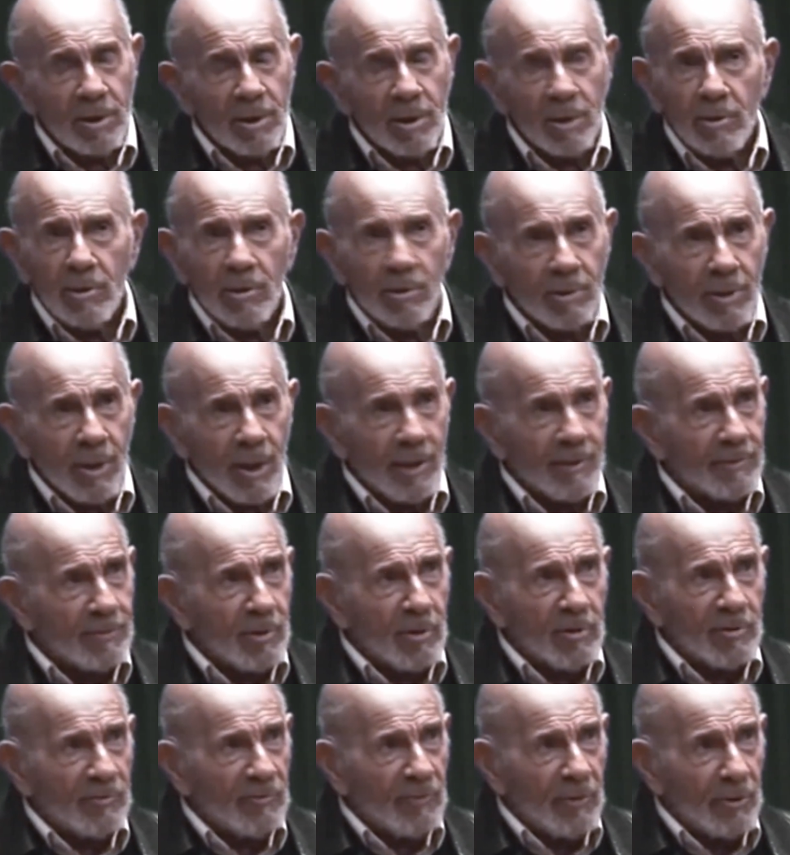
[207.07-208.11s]
you don't have
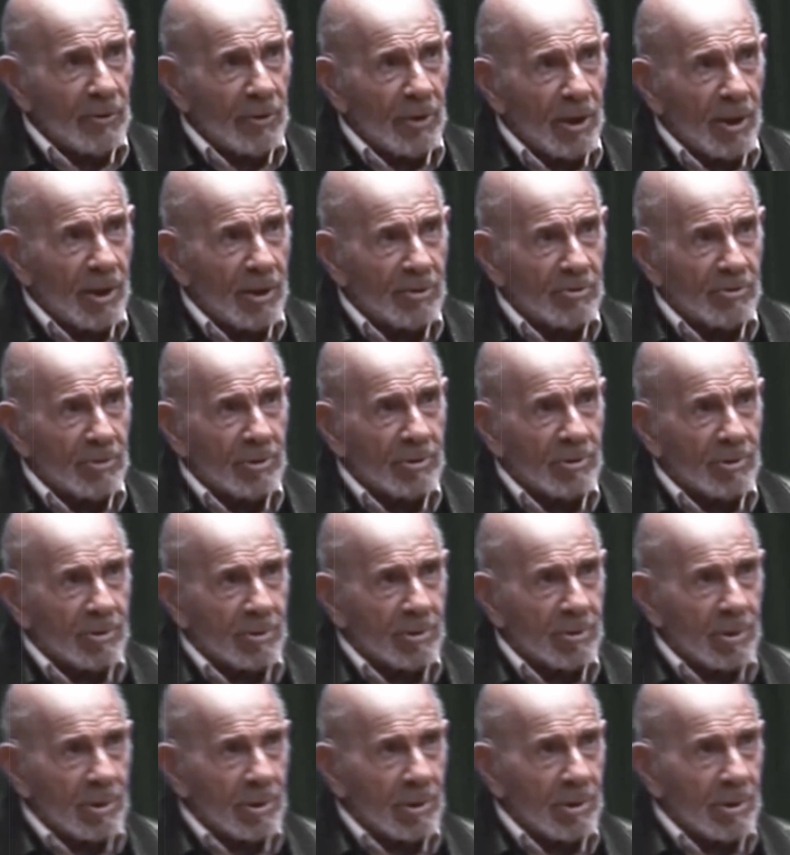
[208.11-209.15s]
those variations.
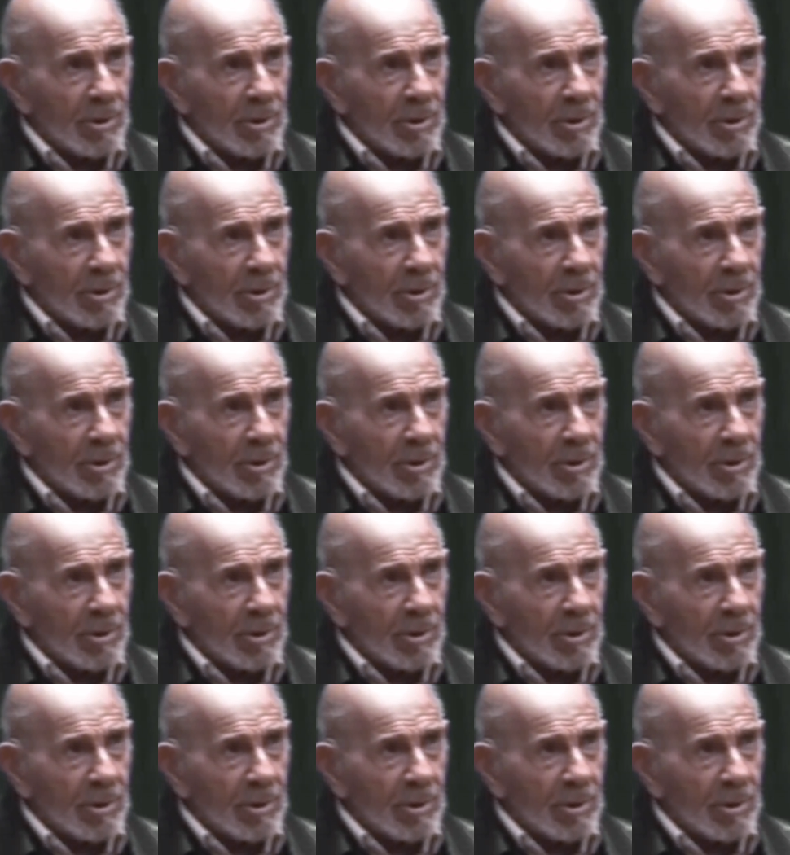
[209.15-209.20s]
